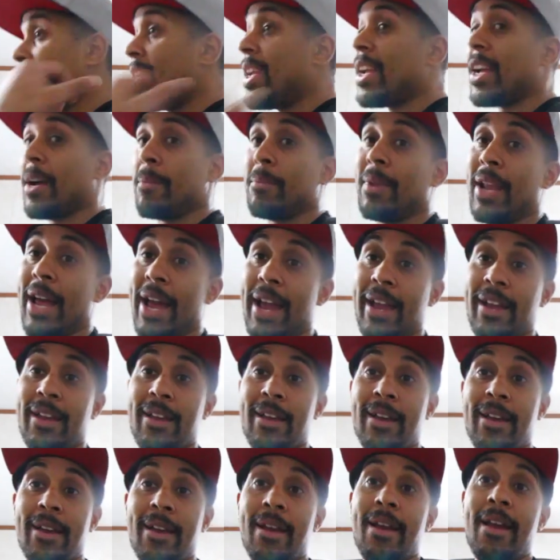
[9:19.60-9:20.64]
stick, I'm like,
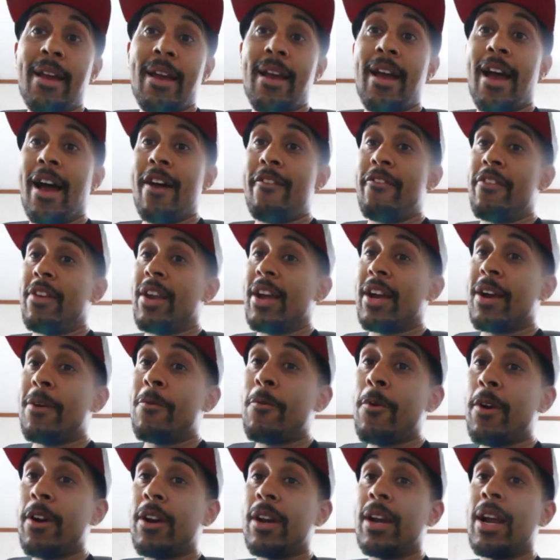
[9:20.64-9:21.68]
I feel like I'm
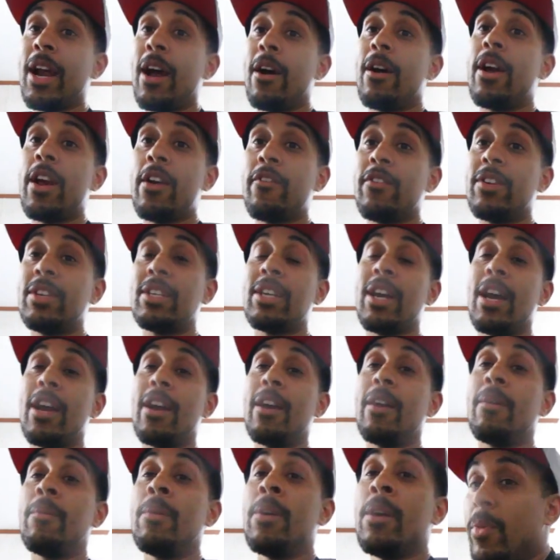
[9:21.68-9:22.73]
working out every
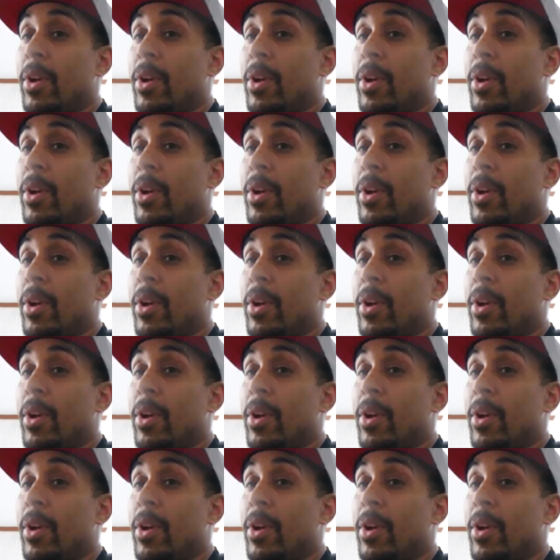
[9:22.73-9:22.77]
time.